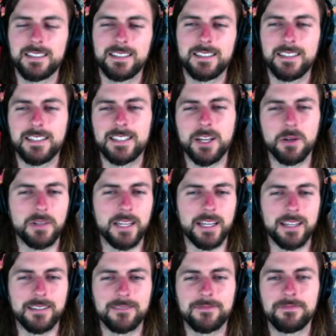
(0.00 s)
It's
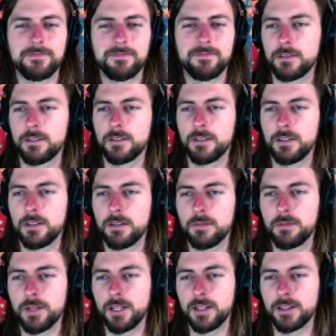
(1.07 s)
okay,
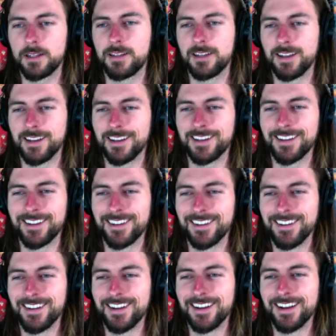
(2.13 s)
but
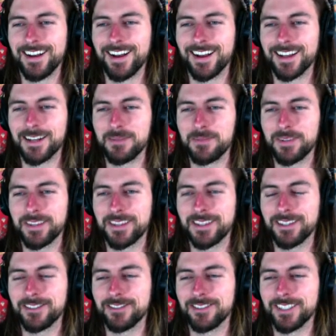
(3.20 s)
I'm gonna put
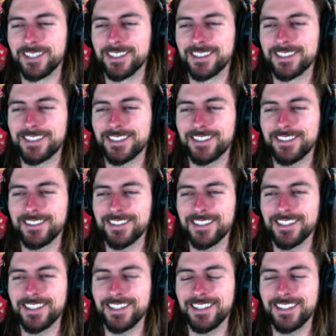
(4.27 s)
the real
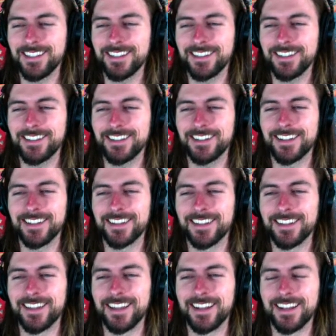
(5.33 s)
tones in here,
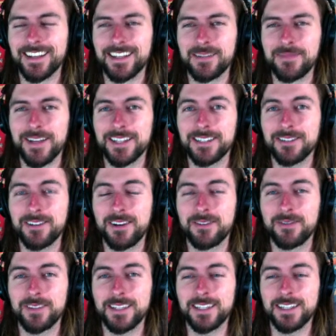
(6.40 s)
and then I'm gonna mess
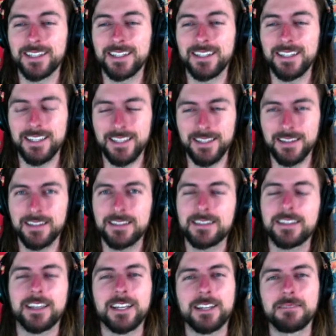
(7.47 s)
around with it in the
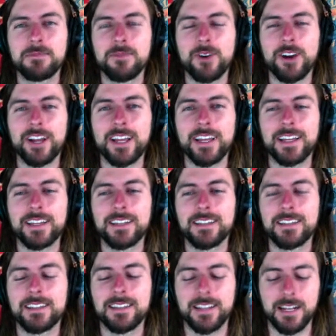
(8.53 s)
same way
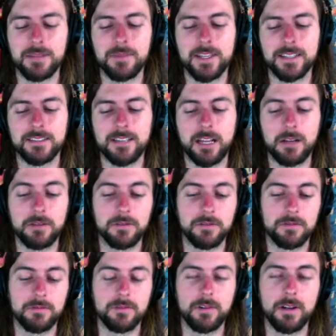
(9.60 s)
that I messed
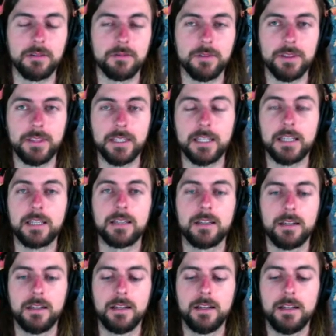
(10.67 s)
around with the
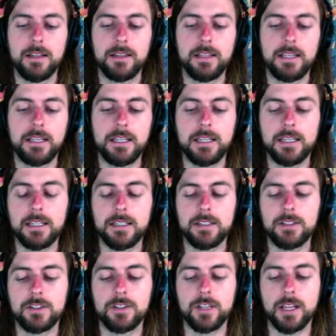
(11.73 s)
E,
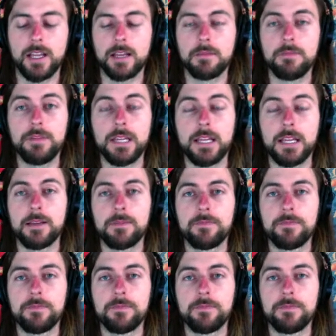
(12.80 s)
G, A, B.